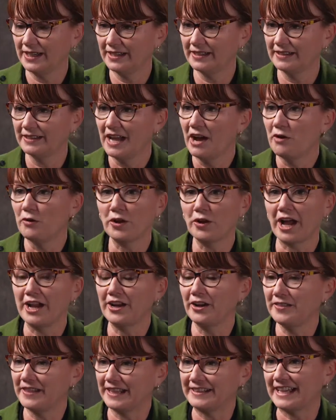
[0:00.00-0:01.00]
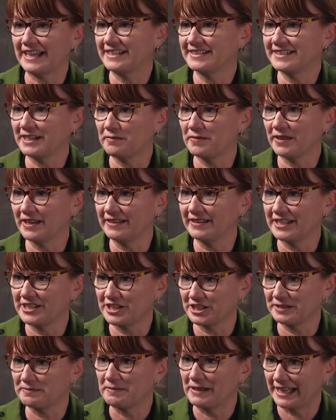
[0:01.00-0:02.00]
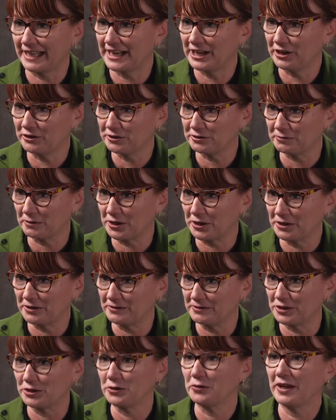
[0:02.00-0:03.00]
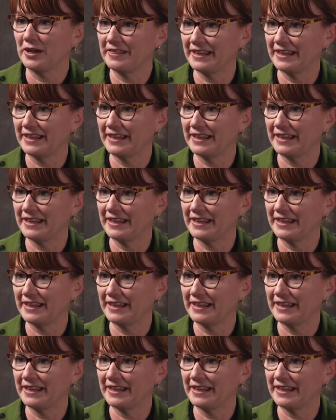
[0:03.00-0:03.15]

Yeah. Well, I don't think that's something that just millennials want to do.